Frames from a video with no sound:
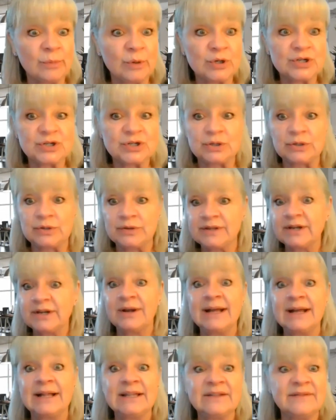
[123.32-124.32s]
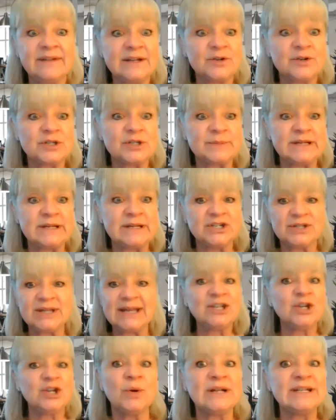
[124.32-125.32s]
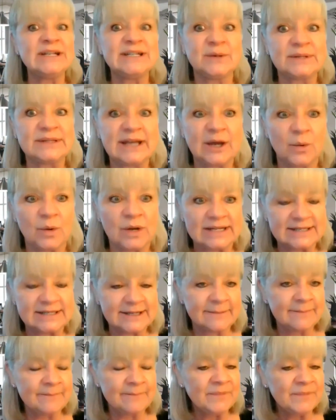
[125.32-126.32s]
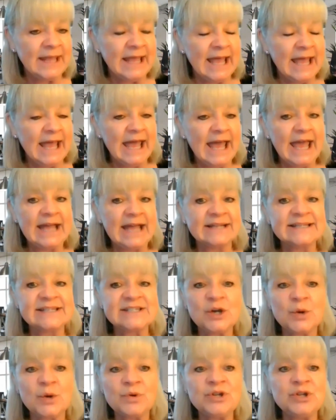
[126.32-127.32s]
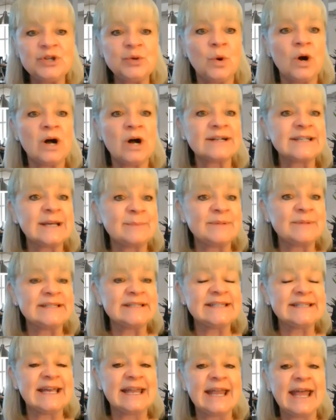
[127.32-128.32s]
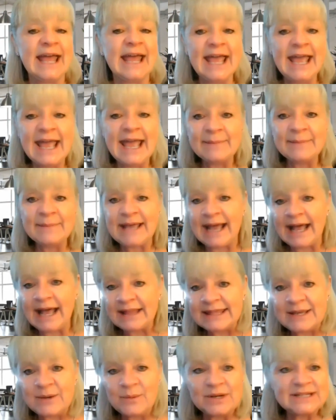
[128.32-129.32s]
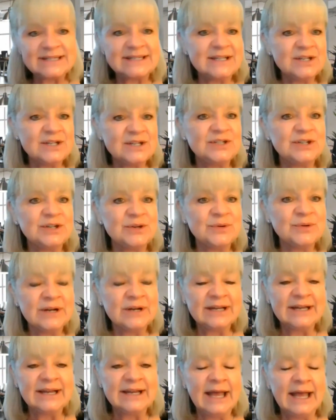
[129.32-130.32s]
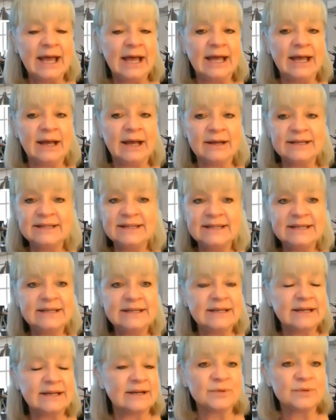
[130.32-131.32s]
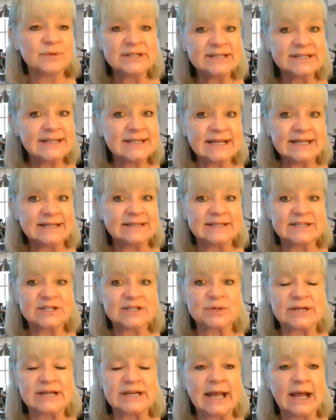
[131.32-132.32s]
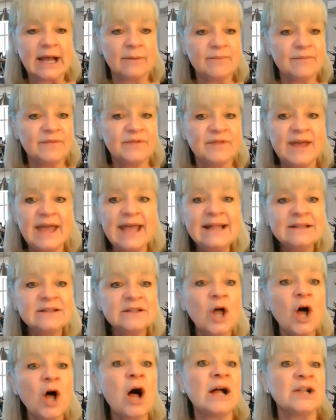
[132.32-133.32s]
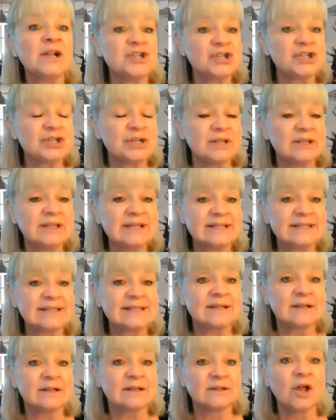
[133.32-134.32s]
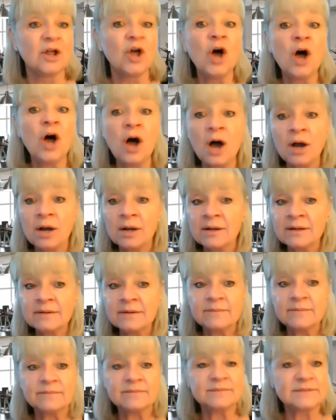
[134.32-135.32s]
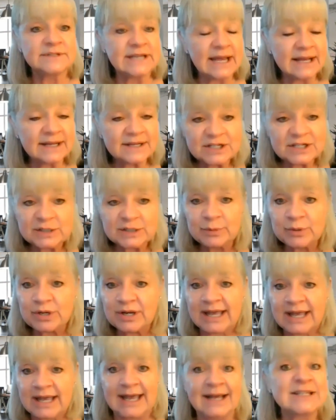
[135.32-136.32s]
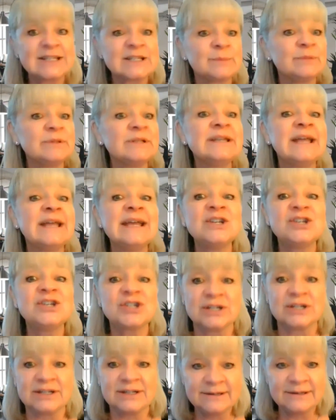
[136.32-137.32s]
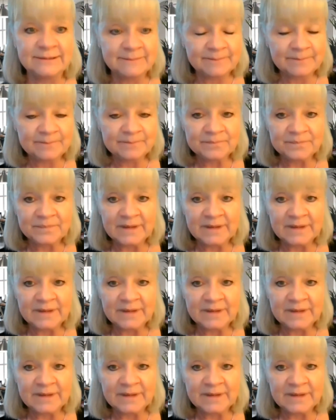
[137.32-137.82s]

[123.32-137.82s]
commercial, their elevator speech. They had no idea what that was. And so when you walked up and said, "Hey, I'm Kathy, what is it you do in the real estate industry?" They launched this long textbook explanation